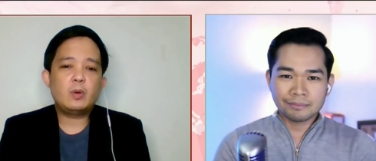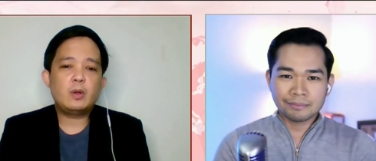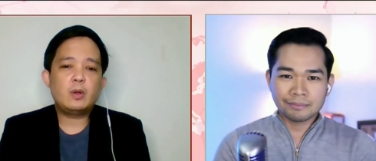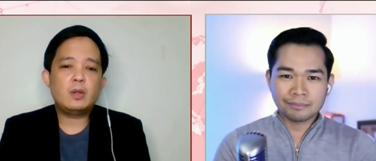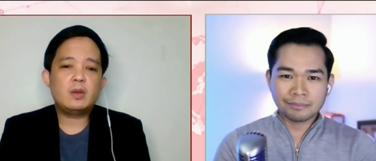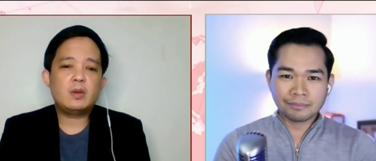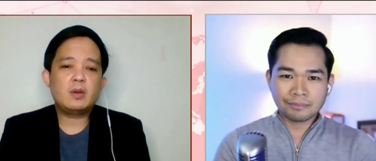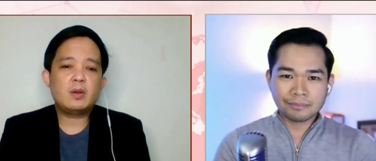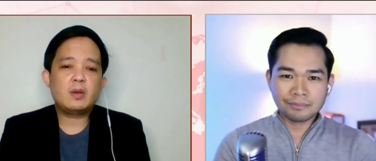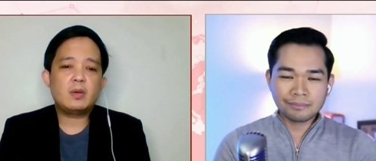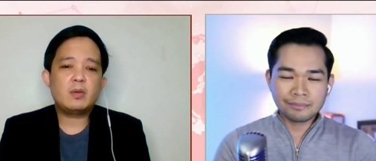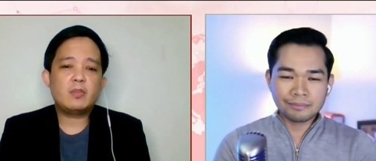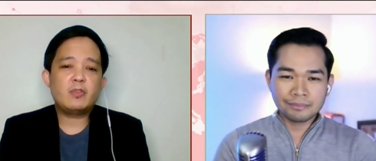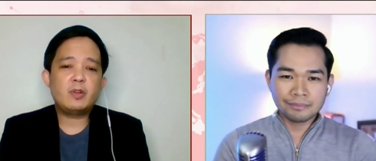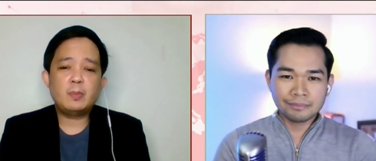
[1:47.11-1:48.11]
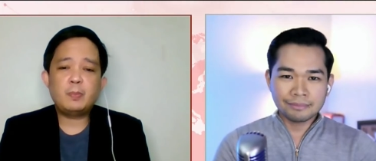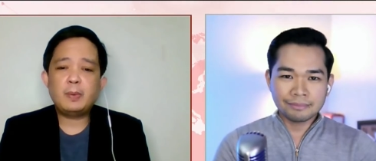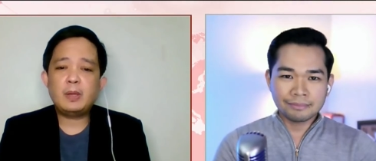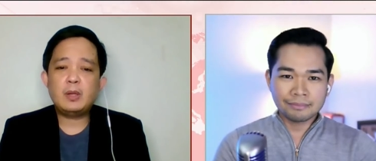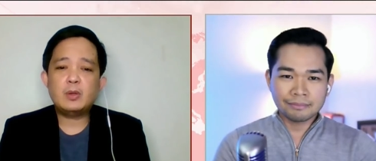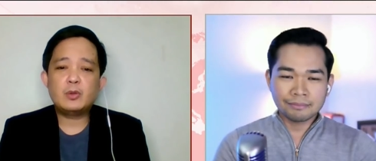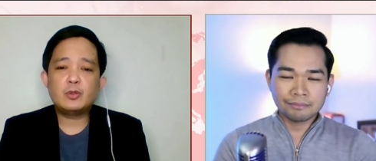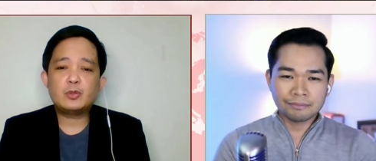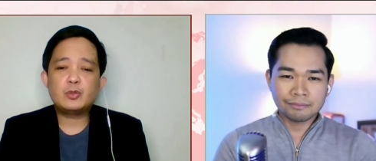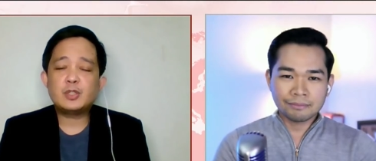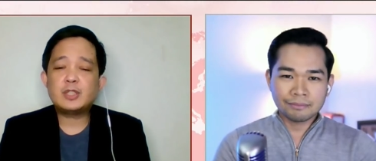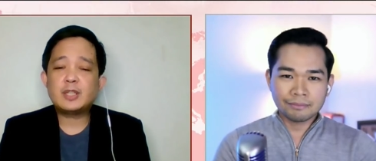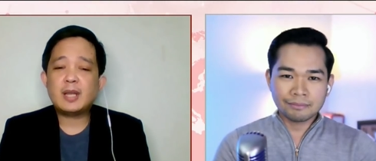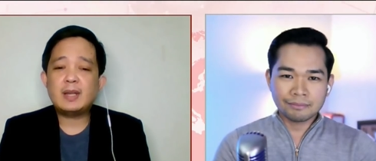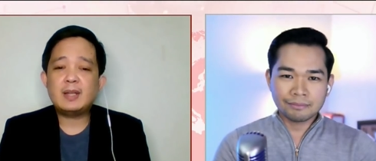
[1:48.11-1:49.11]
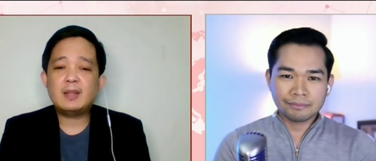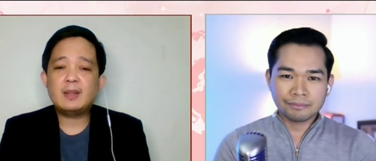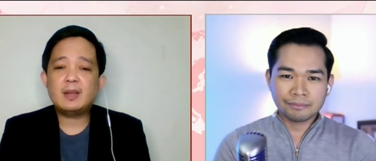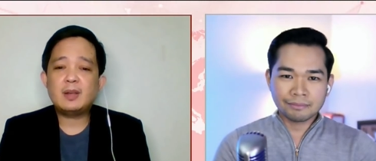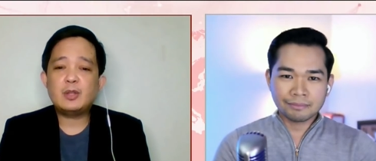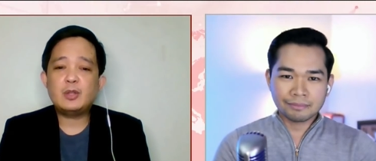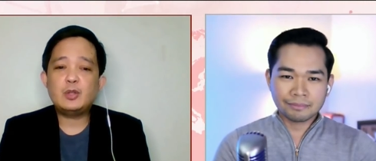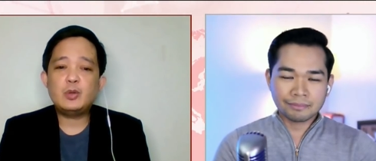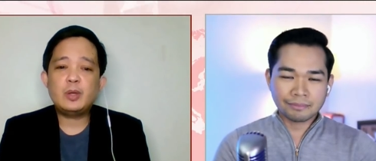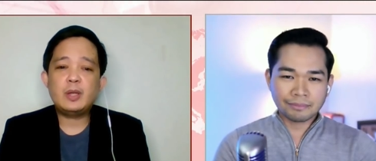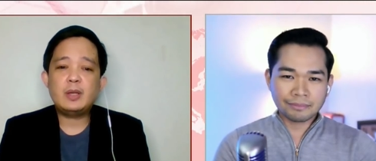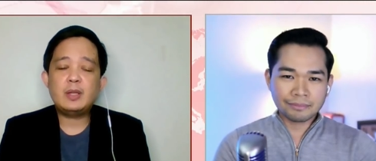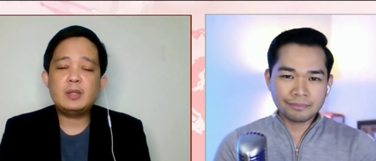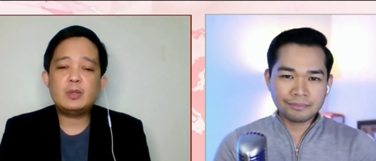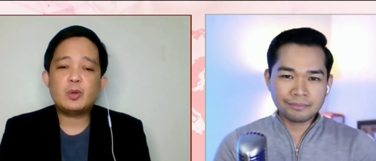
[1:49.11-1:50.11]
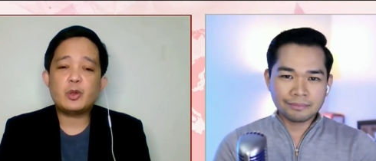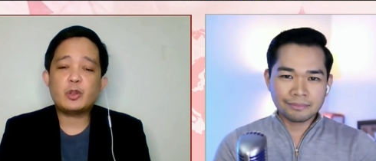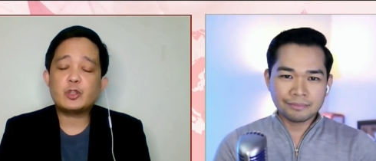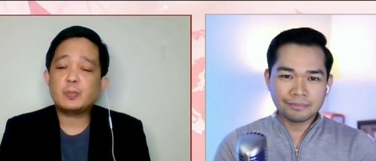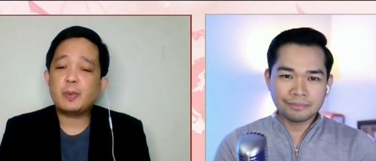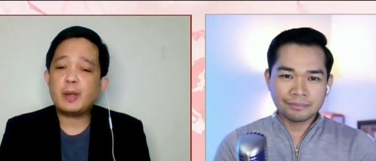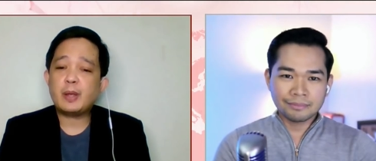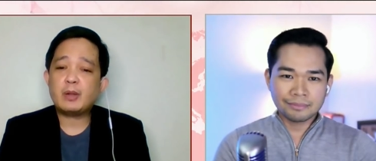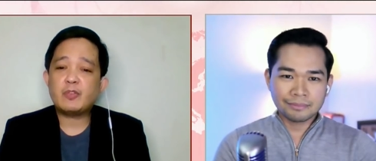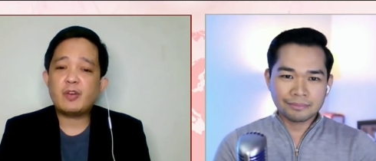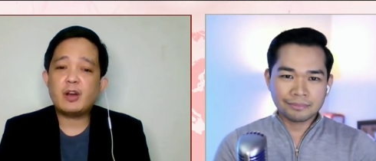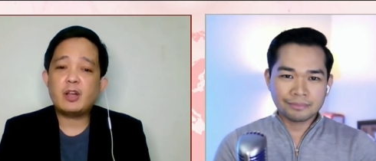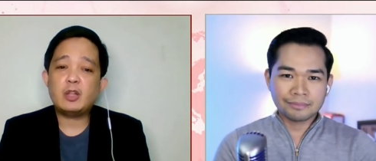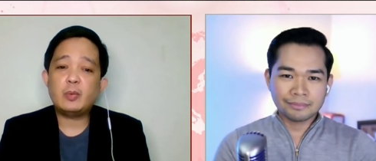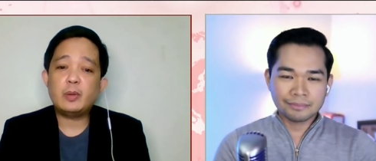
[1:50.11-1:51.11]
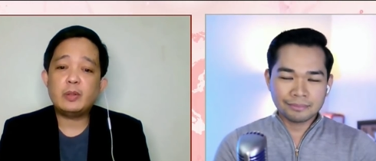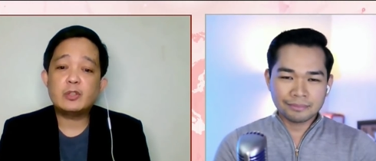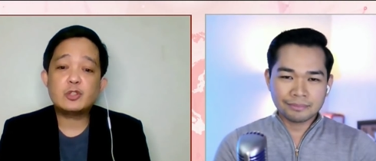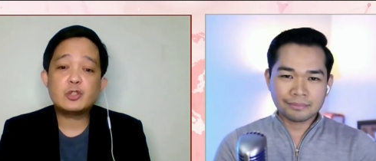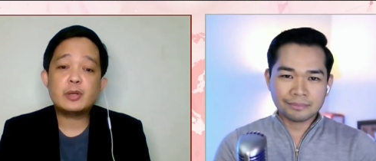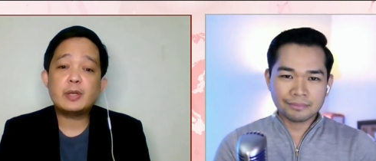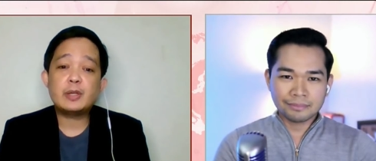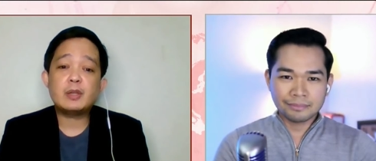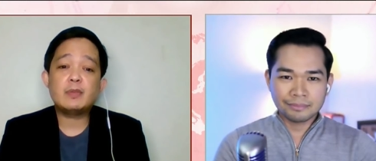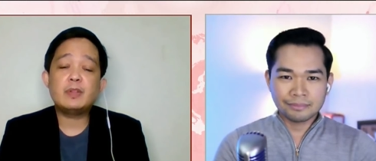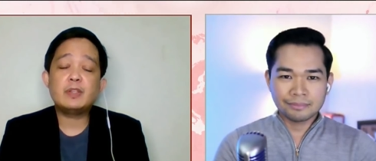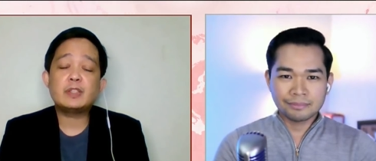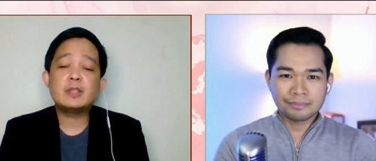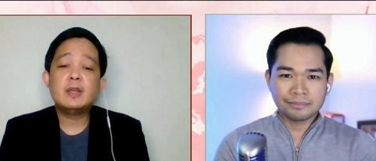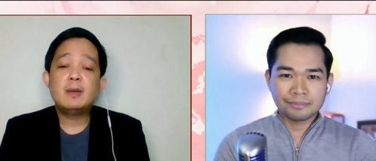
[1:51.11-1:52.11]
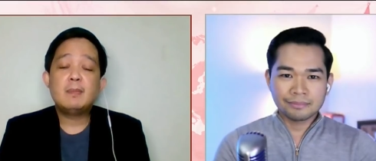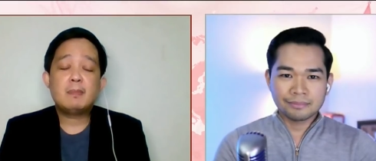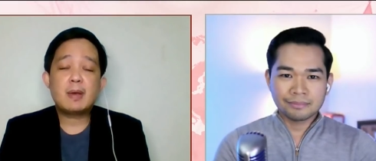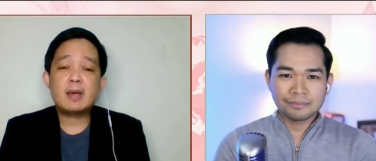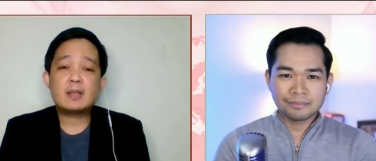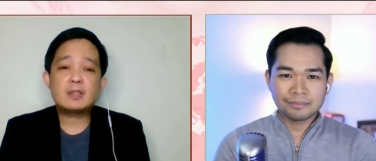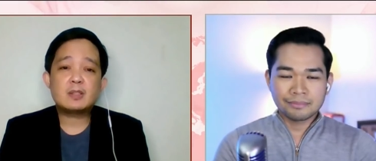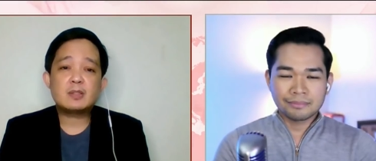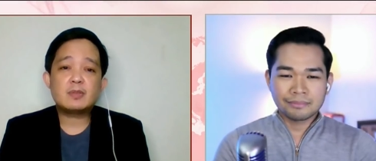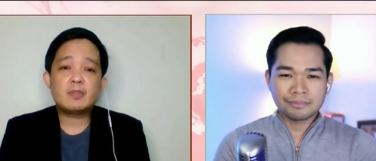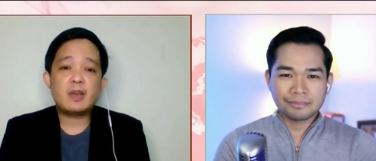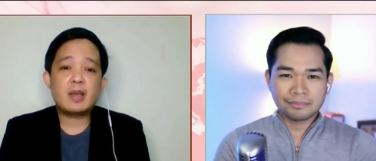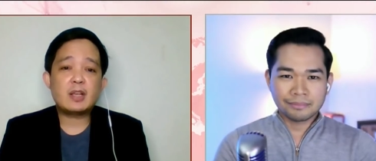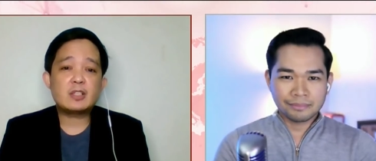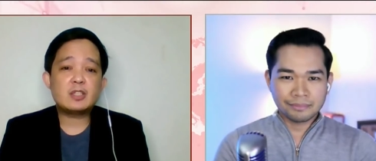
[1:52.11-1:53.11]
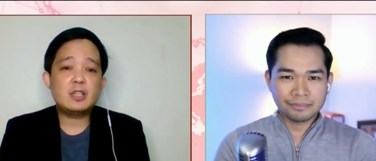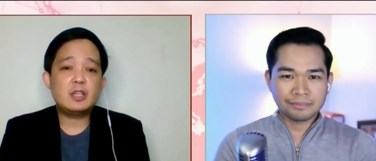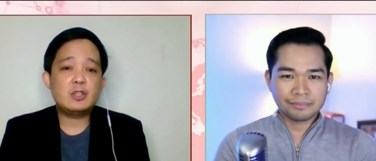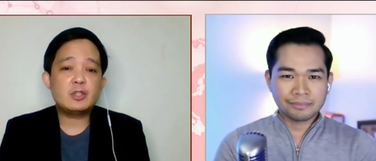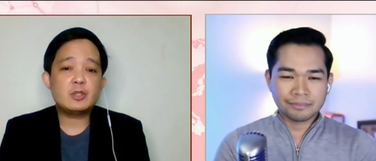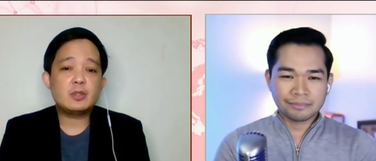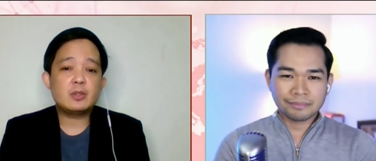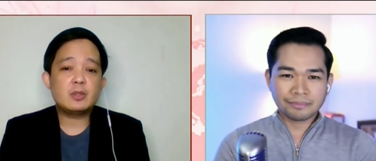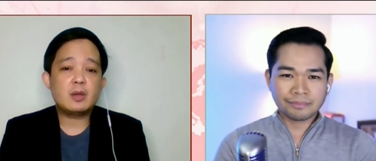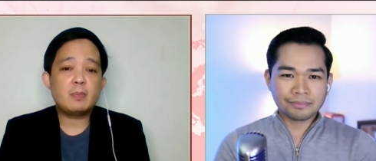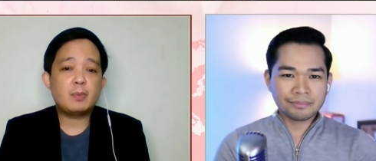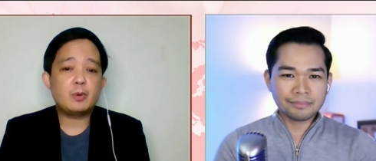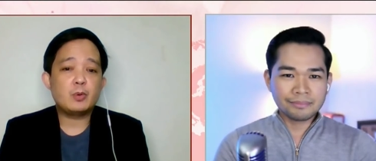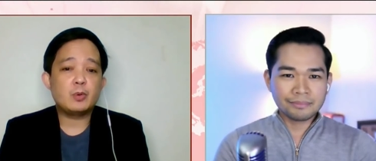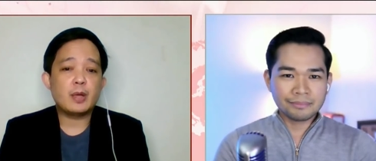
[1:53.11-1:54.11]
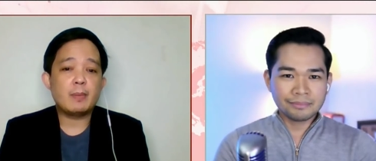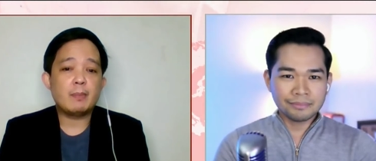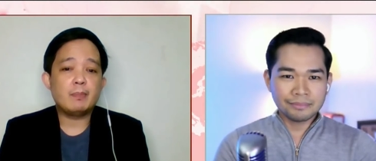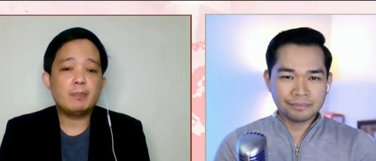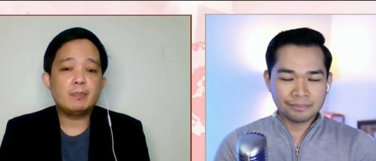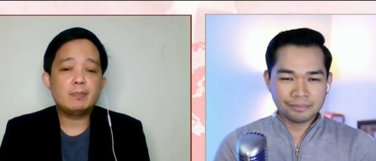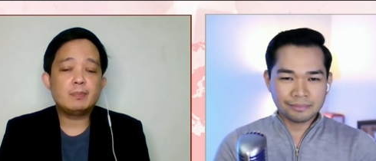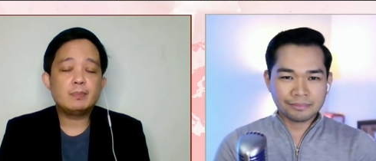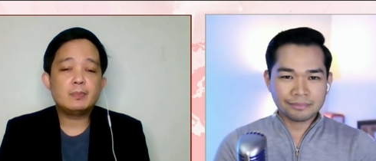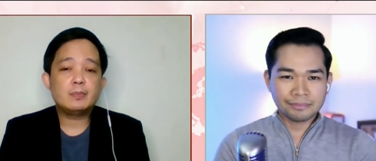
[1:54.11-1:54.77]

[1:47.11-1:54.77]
Speaker 1: uh, will the Filipinos residing there in UK need to expect following the start of this max vaccination uh, program?